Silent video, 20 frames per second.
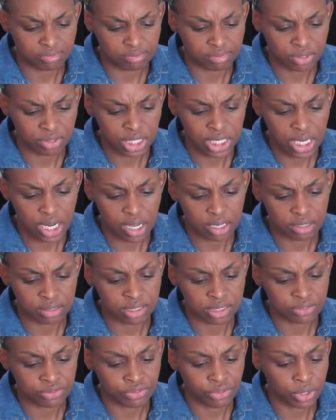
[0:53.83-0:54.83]

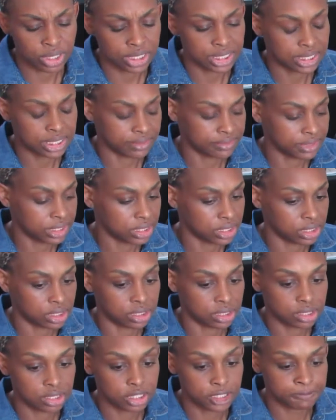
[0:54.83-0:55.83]

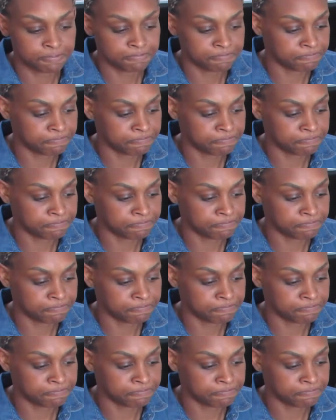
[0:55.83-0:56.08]
$3.47.